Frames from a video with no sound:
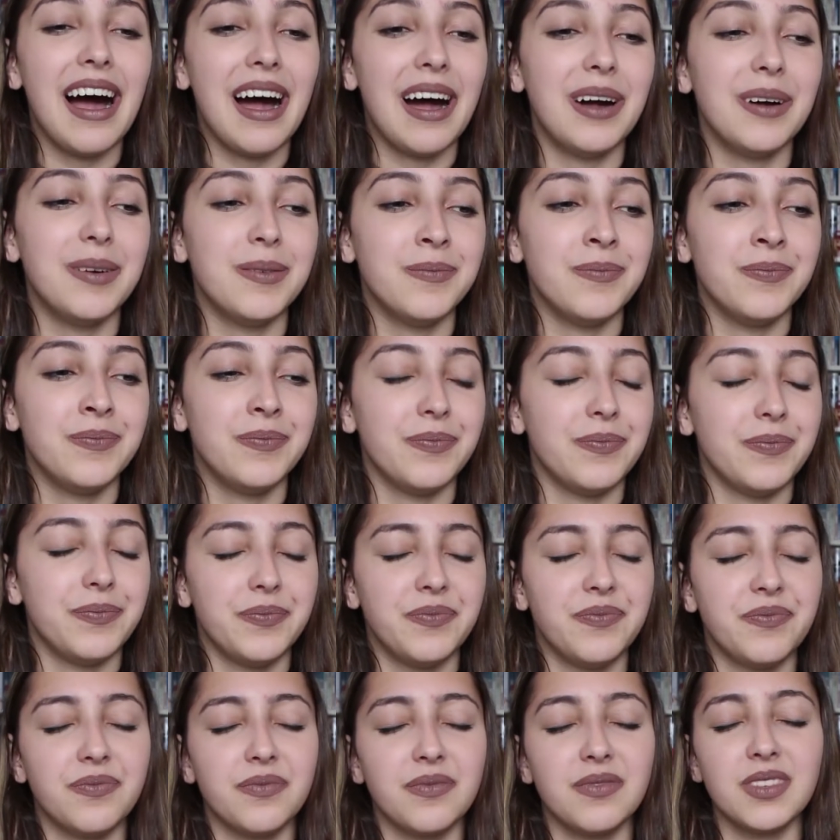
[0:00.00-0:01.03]
um,
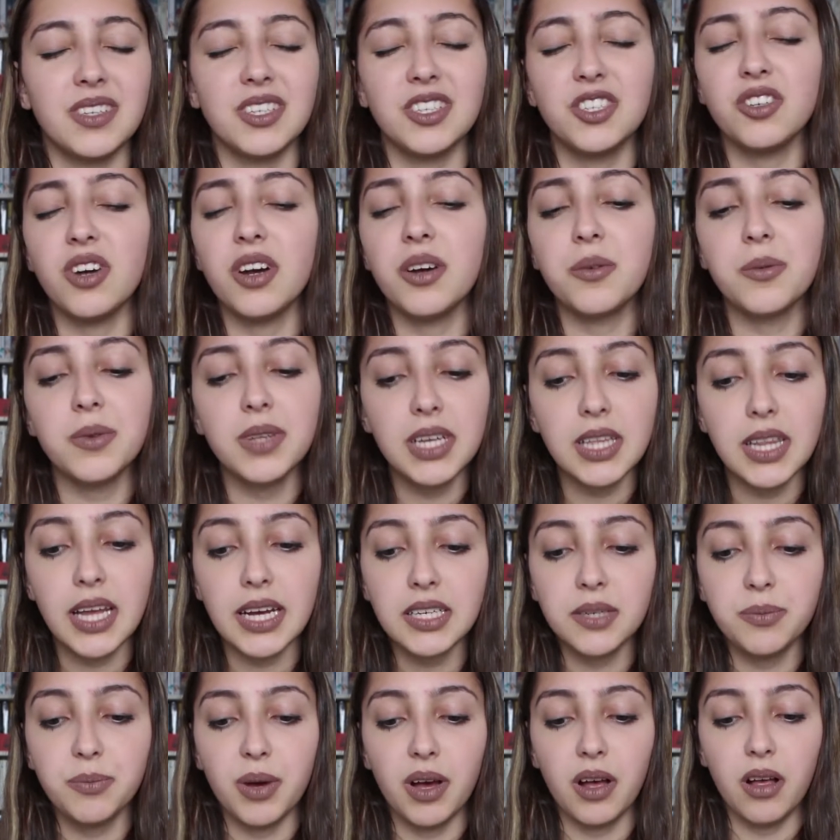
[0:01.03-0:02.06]
so I really
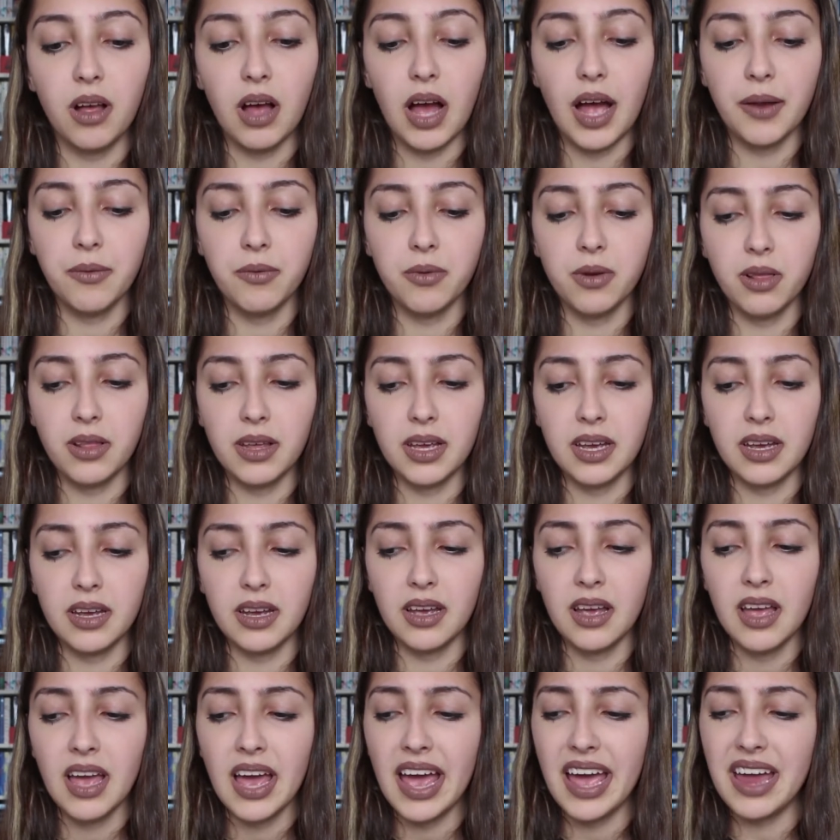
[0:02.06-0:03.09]
liked Bill. I
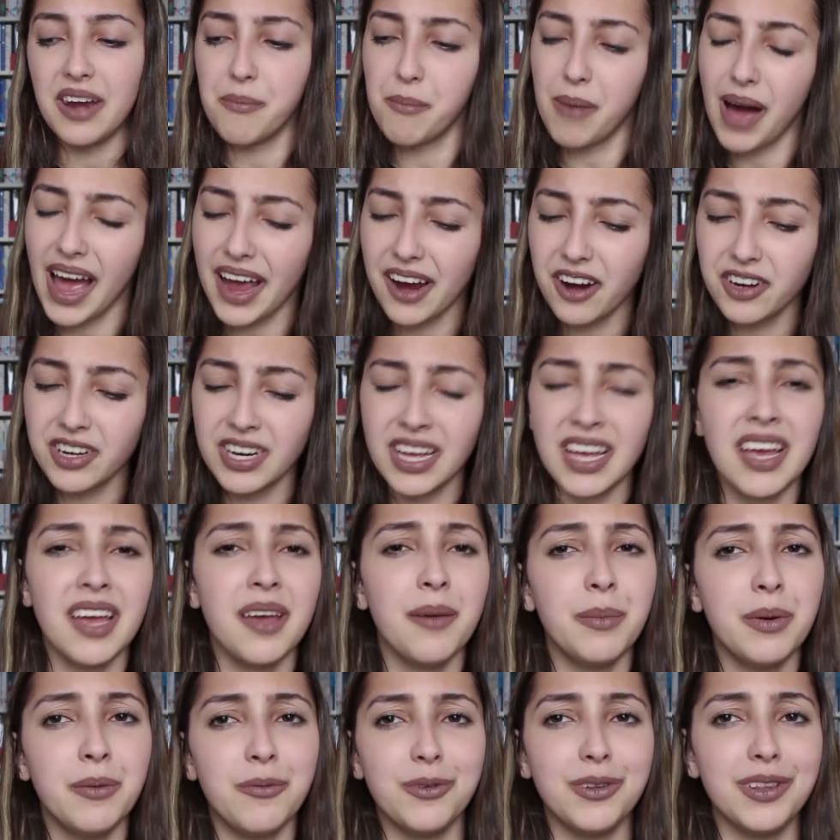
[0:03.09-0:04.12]
really admired
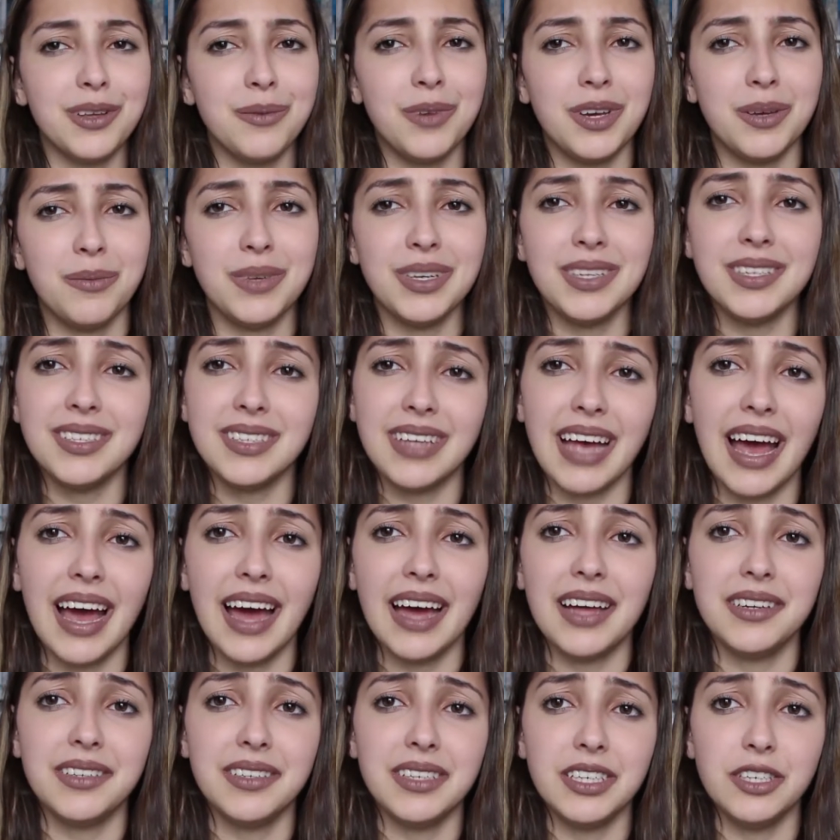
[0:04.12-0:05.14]
him. It really made me
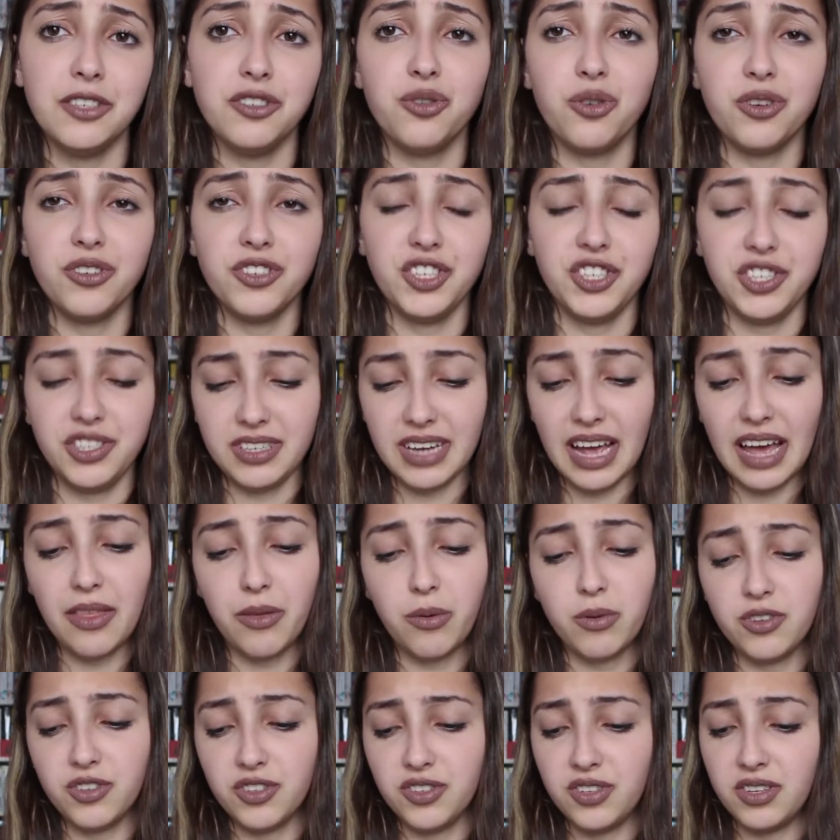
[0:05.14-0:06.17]
sad seeing Georgie's death,
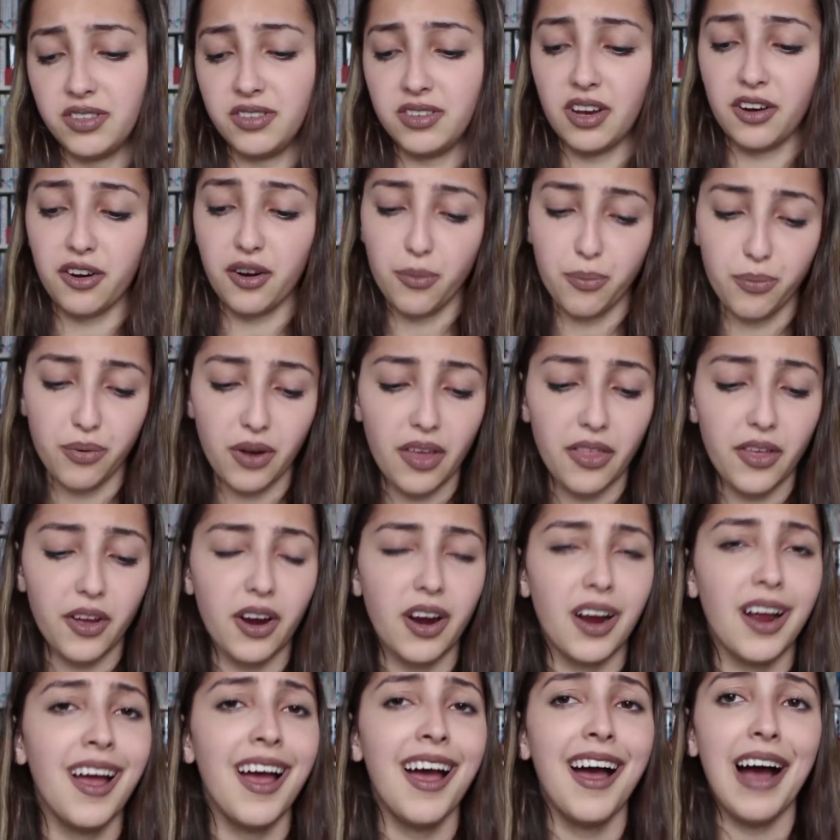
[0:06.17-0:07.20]
which is his younger
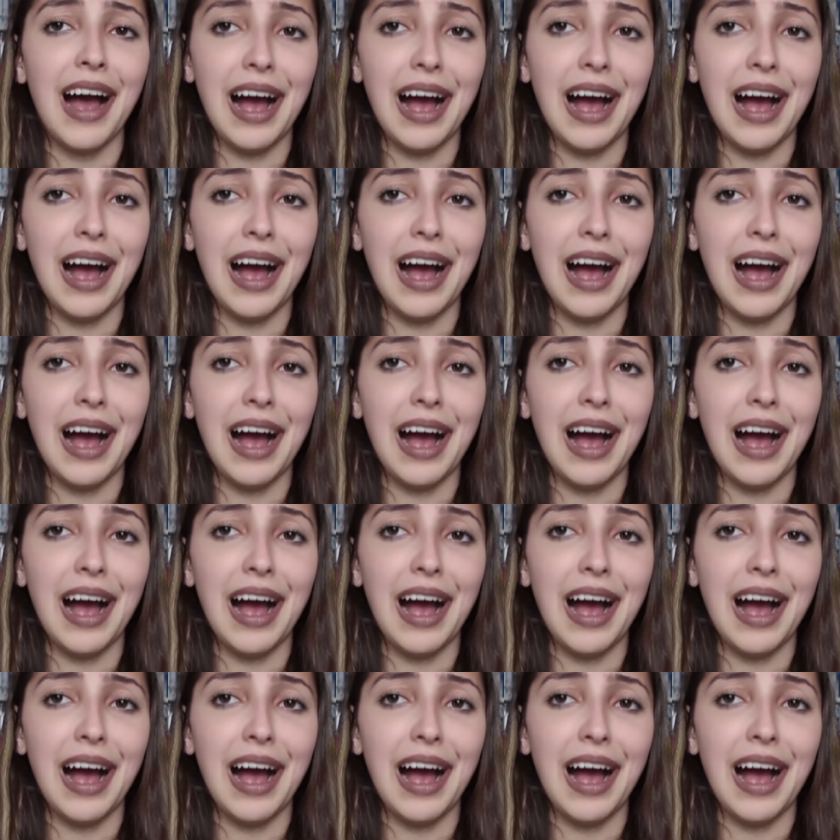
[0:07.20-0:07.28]
brother.